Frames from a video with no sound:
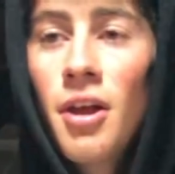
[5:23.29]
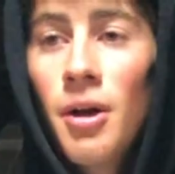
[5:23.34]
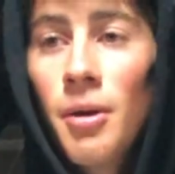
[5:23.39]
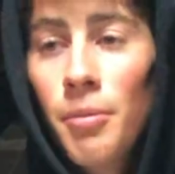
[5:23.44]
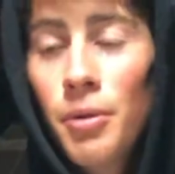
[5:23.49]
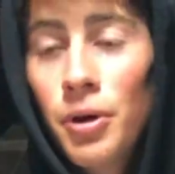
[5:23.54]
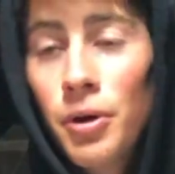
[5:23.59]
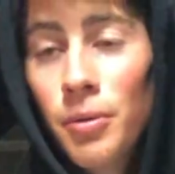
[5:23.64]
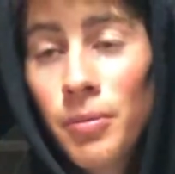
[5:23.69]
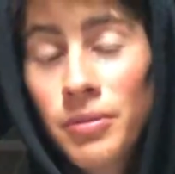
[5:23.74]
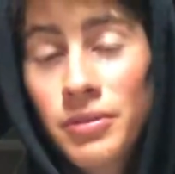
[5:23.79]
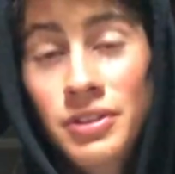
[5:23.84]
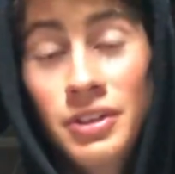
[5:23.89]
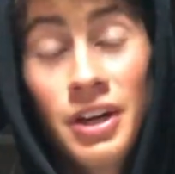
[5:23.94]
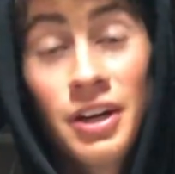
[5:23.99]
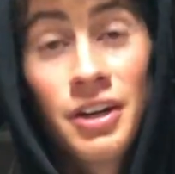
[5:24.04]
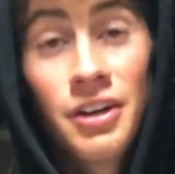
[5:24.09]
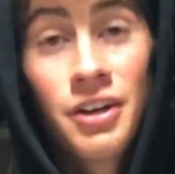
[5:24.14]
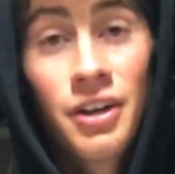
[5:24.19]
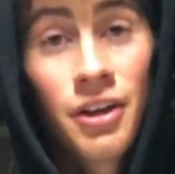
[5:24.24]
Boom,
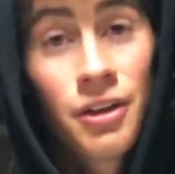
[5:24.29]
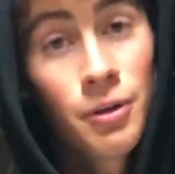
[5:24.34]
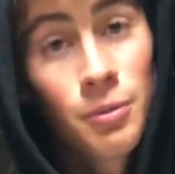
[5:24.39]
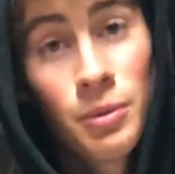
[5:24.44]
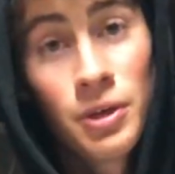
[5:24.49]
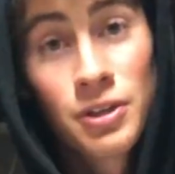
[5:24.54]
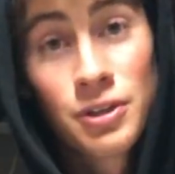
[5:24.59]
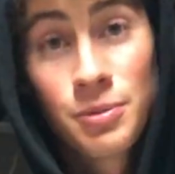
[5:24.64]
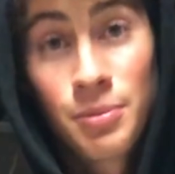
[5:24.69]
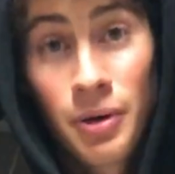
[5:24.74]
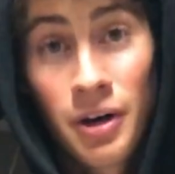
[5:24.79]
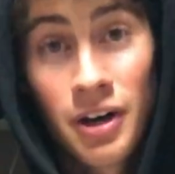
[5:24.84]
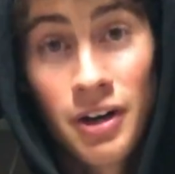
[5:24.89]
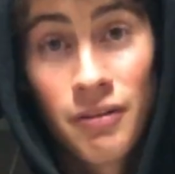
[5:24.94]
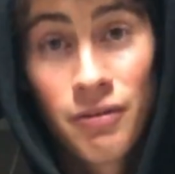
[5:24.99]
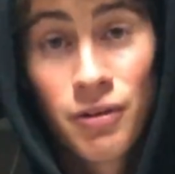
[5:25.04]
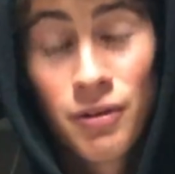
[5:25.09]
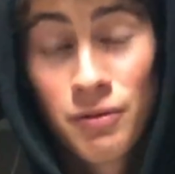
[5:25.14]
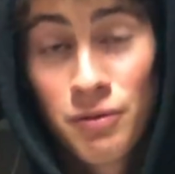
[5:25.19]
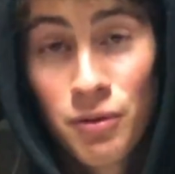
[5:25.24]
yet another missed putt
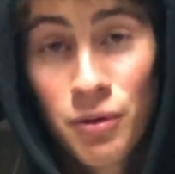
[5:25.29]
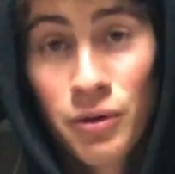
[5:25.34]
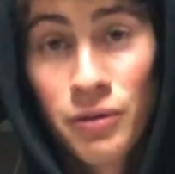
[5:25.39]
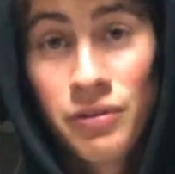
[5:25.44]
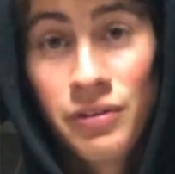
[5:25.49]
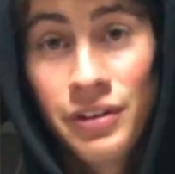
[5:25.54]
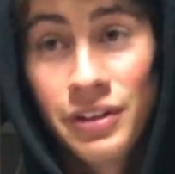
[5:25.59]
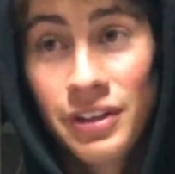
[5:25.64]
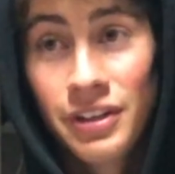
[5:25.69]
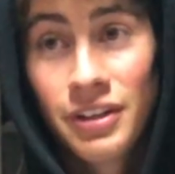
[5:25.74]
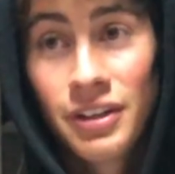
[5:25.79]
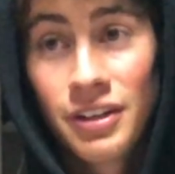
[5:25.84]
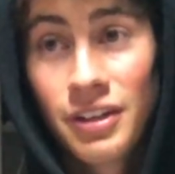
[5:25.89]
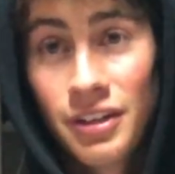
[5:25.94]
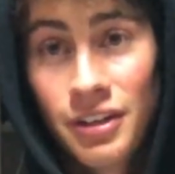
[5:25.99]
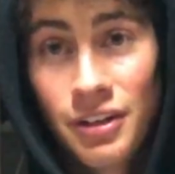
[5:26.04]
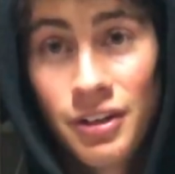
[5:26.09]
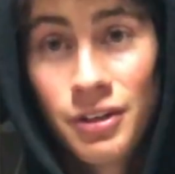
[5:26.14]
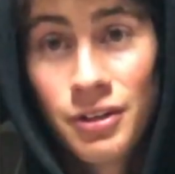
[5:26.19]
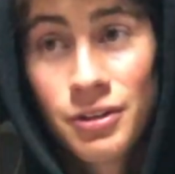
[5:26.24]
from 4 feet.
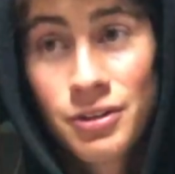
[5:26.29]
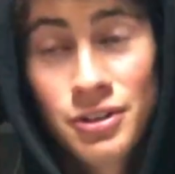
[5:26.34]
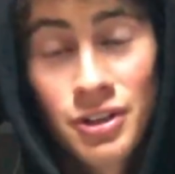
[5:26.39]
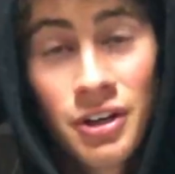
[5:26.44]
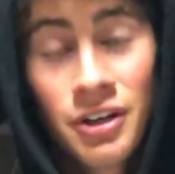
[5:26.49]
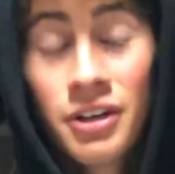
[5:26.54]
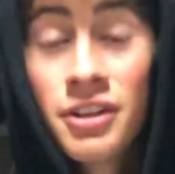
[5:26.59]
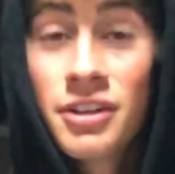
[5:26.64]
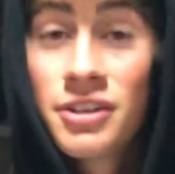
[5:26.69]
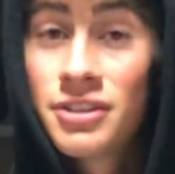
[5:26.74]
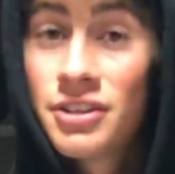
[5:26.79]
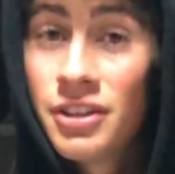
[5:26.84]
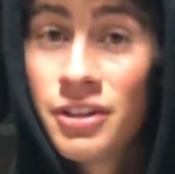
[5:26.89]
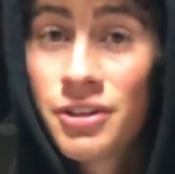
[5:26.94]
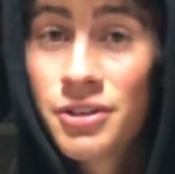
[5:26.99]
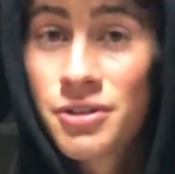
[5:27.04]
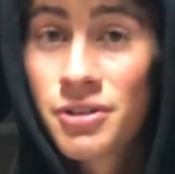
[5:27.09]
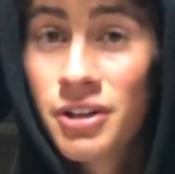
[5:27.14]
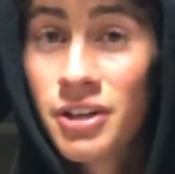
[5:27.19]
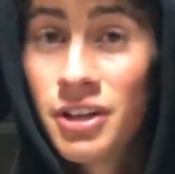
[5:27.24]
You're starting to see the
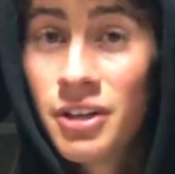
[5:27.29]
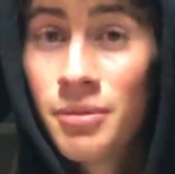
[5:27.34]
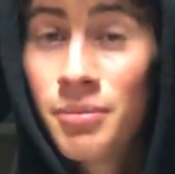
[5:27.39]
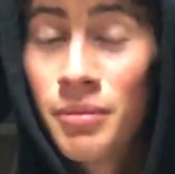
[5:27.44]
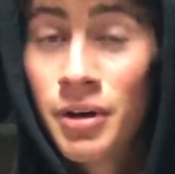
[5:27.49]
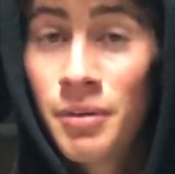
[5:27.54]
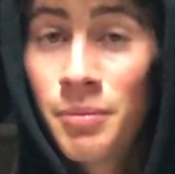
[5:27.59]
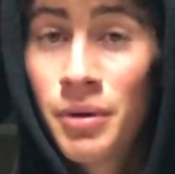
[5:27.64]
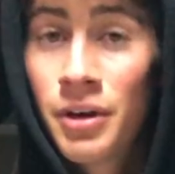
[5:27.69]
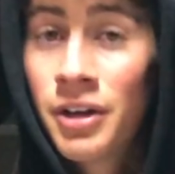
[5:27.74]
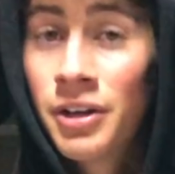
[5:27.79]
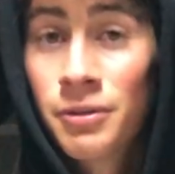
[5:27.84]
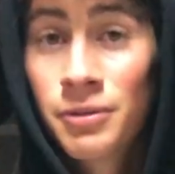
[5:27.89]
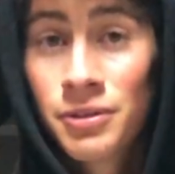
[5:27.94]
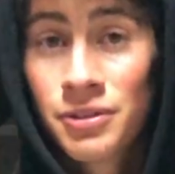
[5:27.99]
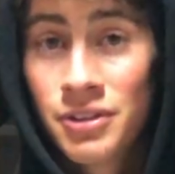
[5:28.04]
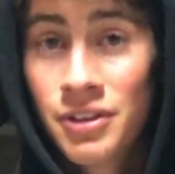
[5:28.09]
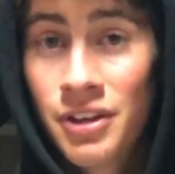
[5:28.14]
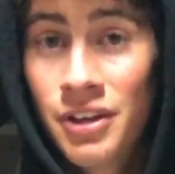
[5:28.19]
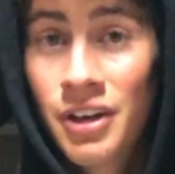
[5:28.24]
trend. My putting
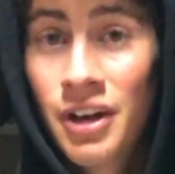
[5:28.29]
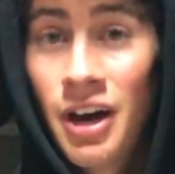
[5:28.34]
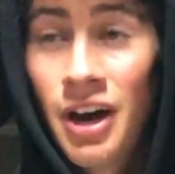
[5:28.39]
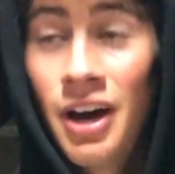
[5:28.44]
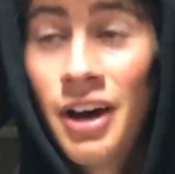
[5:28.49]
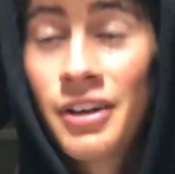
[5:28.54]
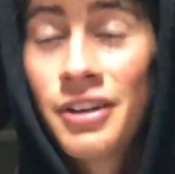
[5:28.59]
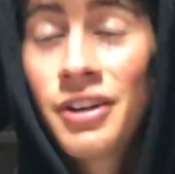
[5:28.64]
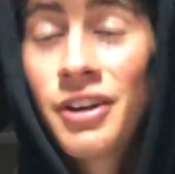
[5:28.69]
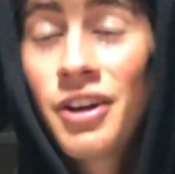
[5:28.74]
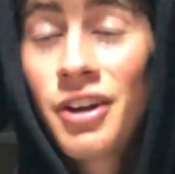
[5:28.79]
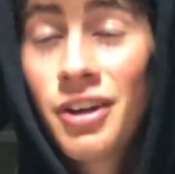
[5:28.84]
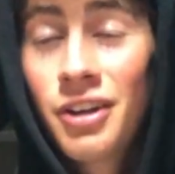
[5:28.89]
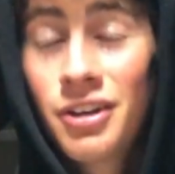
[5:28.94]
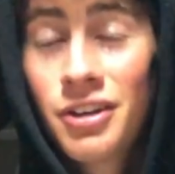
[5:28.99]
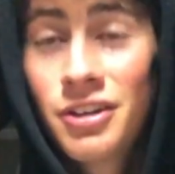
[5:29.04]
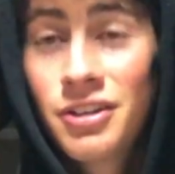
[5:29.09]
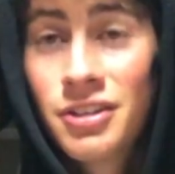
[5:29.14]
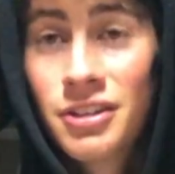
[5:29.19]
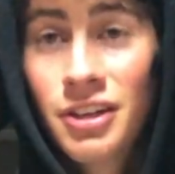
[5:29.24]
was not
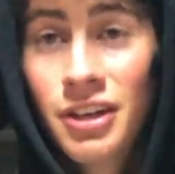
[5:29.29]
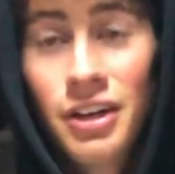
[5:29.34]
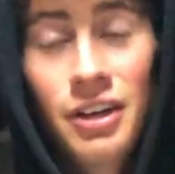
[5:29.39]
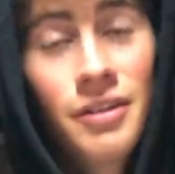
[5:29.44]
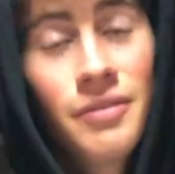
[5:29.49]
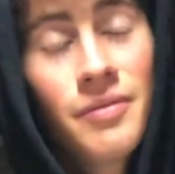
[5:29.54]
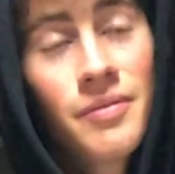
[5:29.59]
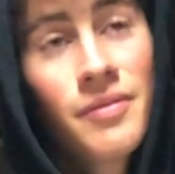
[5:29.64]
good today.